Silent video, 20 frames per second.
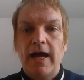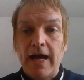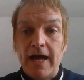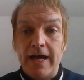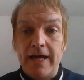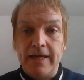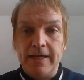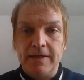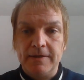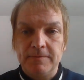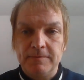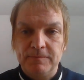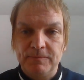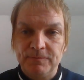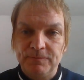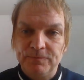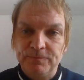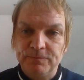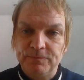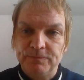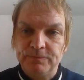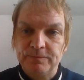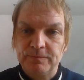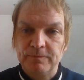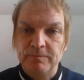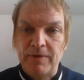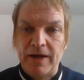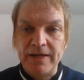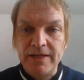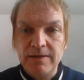Hi,
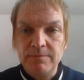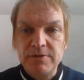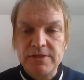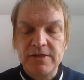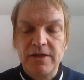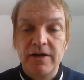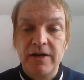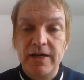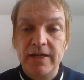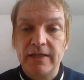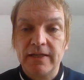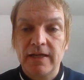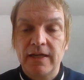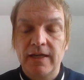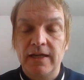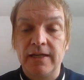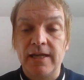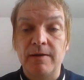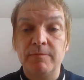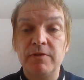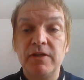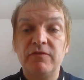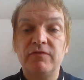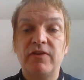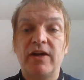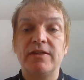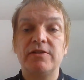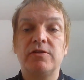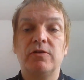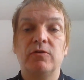my name's Derek and I'm an
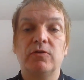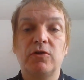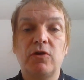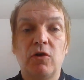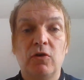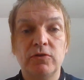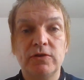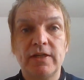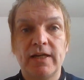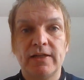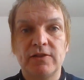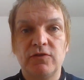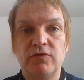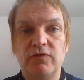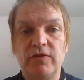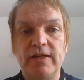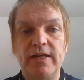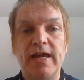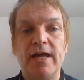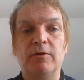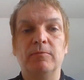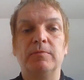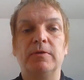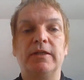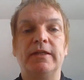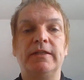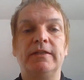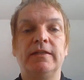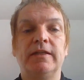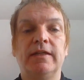advisor on Contact's free
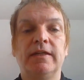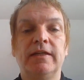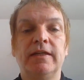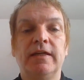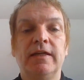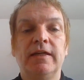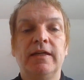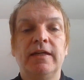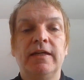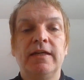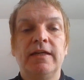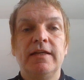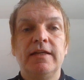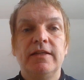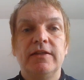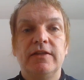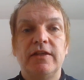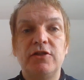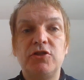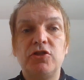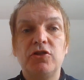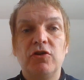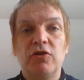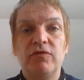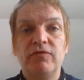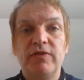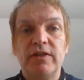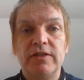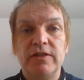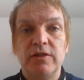helpline. This short
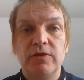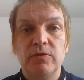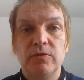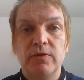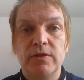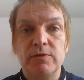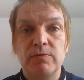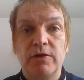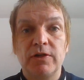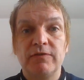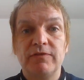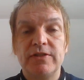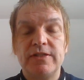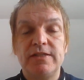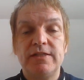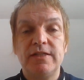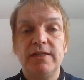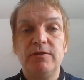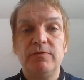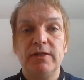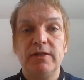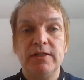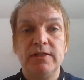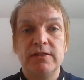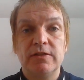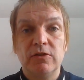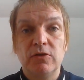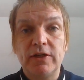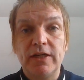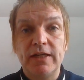video is one of a
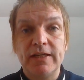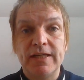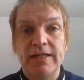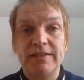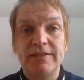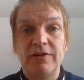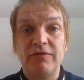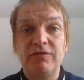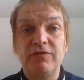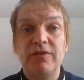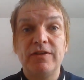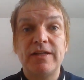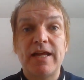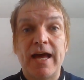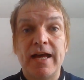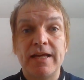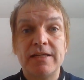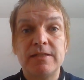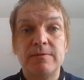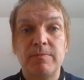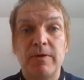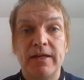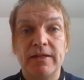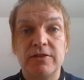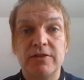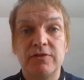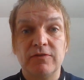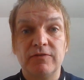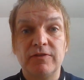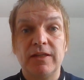series looking at different
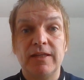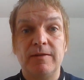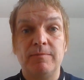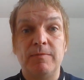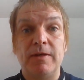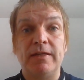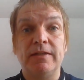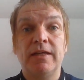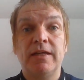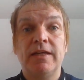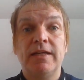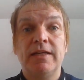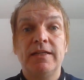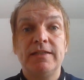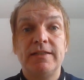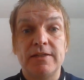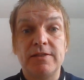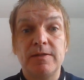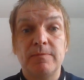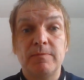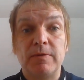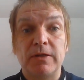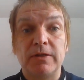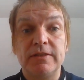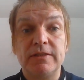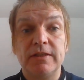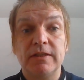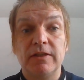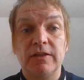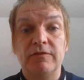aspects of claiming
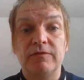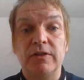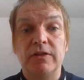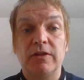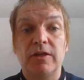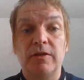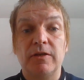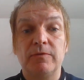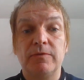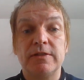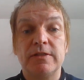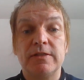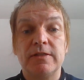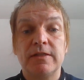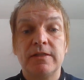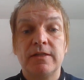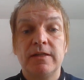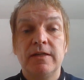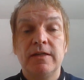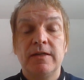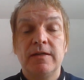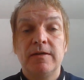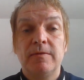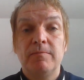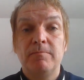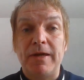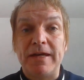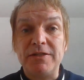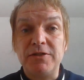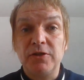Disability Living Allowance,
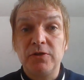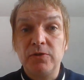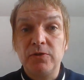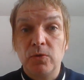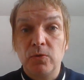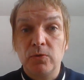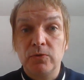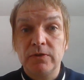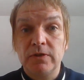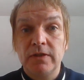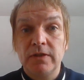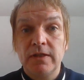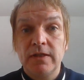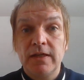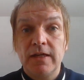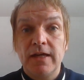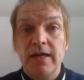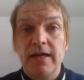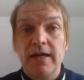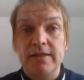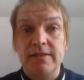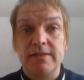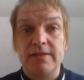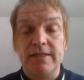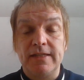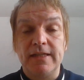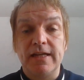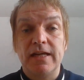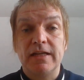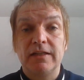better known as
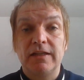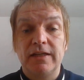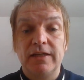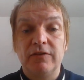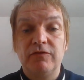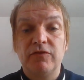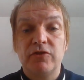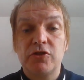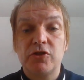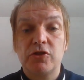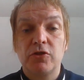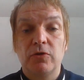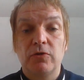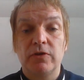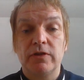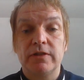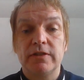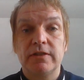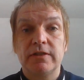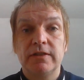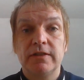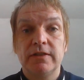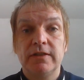DLA for short.